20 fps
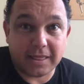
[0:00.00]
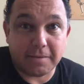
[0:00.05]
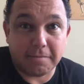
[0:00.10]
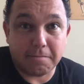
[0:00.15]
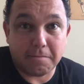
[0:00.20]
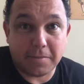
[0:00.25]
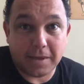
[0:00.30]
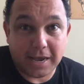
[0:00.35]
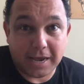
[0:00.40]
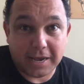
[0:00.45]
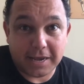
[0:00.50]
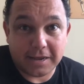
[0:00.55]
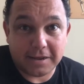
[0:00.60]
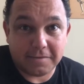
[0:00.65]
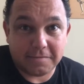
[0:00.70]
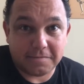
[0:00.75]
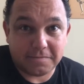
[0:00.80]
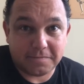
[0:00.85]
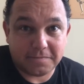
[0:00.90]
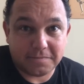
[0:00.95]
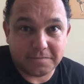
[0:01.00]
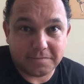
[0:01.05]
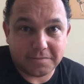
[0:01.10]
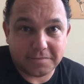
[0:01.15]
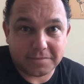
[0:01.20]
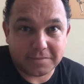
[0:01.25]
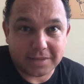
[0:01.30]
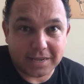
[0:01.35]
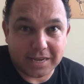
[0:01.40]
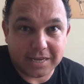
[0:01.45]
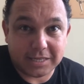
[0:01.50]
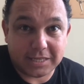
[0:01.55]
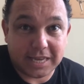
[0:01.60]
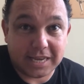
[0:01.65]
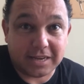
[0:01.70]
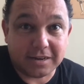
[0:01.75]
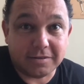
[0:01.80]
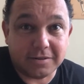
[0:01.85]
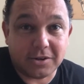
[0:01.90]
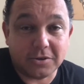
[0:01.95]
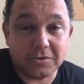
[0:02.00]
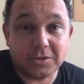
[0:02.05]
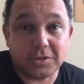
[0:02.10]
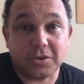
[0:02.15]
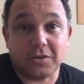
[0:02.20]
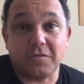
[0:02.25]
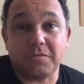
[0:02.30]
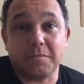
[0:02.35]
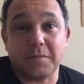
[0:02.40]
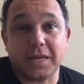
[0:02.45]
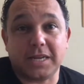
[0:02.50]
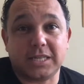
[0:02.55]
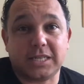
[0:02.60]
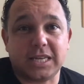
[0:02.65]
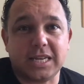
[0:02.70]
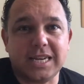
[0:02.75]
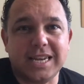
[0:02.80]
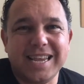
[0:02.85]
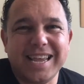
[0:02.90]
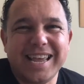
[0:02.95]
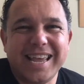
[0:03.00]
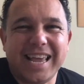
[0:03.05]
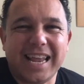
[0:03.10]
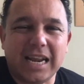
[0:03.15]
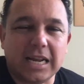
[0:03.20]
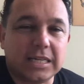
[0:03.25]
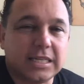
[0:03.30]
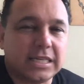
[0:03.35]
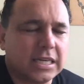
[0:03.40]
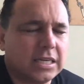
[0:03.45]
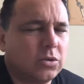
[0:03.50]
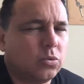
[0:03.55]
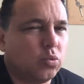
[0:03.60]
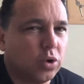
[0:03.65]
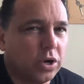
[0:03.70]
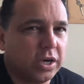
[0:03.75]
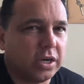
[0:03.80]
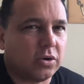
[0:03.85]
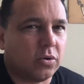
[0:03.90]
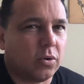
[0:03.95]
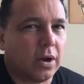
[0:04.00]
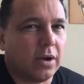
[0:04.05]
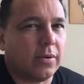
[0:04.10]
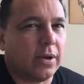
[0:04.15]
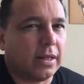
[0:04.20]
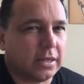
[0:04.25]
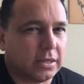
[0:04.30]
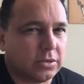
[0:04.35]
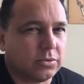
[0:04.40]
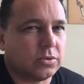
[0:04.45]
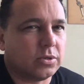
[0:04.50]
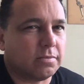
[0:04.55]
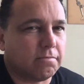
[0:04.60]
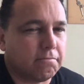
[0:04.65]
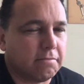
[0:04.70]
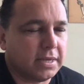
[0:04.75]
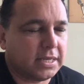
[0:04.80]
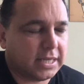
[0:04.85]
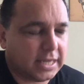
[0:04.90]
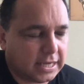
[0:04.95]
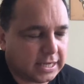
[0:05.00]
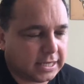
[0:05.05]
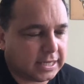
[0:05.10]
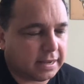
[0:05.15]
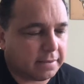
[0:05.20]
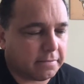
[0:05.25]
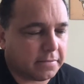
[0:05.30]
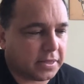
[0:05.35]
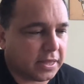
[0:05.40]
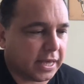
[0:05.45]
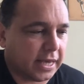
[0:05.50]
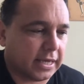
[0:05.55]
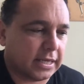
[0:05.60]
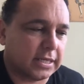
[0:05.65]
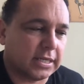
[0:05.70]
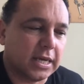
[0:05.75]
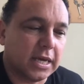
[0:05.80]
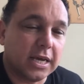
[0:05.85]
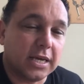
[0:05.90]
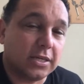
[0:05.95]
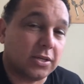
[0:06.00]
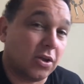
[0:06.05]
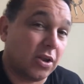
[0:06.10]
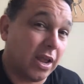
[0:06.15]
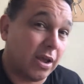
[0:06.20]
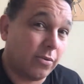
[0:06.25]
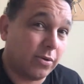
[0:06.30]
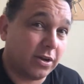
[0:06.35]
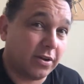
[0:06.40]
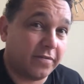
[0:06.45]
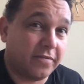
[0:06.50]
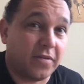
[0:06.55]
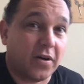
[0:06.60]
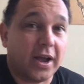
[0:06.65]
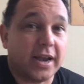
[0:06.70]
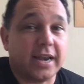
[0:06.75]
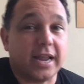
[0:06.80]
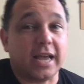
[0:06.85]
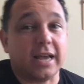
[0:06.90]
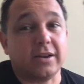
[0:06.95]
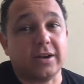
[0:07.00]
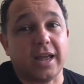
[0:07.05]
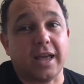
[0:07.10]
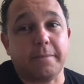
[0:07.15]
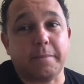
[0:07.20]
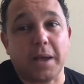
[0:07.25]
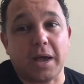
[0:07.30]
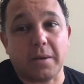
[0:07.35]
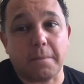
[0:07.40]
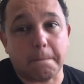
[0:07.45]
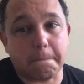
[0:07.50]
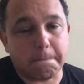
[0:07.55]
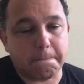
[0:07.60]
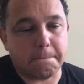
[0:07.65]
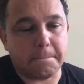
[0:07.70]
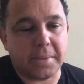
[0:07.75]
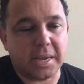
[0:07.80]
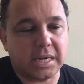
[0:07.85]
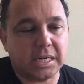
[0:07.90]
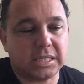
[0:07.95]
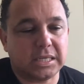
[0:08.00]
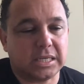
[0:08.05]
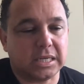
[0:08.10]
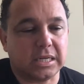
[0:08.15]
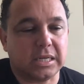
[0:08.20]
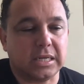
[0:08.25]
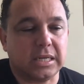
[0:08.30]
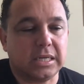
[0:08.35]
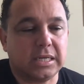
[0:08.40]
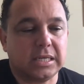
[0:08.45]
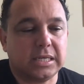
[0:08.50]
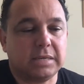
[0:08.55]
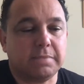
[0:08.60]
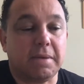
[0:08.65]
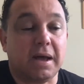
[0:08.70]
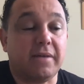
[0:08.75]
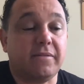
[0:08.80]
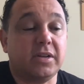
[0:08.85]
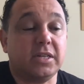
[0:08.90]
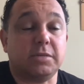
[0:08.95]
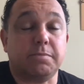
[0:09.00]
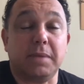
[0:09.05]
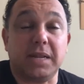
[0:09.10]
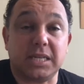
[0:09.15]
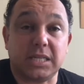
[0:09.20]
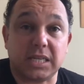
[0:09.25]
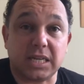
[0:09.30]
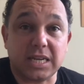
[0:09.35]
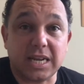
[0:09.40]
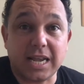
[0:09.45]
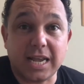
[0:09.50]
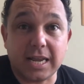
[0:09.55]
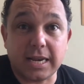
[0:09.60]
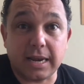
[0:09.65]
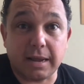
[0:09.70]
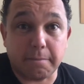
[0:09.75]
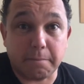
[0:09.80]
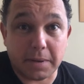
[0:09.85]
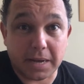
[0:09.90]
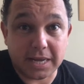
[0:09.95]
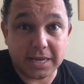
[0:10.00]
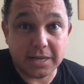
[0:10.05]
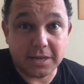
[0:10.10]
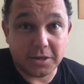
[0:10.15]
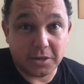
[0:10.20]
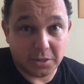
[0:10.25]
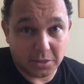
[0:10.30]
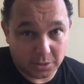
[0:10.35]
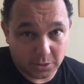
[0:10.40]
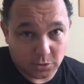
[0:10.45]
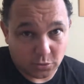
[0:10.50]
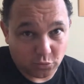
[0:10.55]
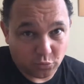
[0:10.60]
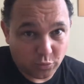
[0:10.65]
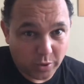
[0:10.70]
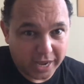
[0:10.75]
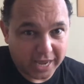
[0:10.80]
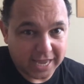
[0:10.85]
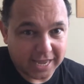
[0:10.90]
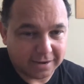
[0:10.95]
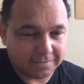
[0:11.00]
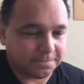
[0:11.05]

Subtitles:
them a second dose of medicine, and it didn't work quite well because it was missing some things. So now we're going to find out about Marvellous Medicine number 3.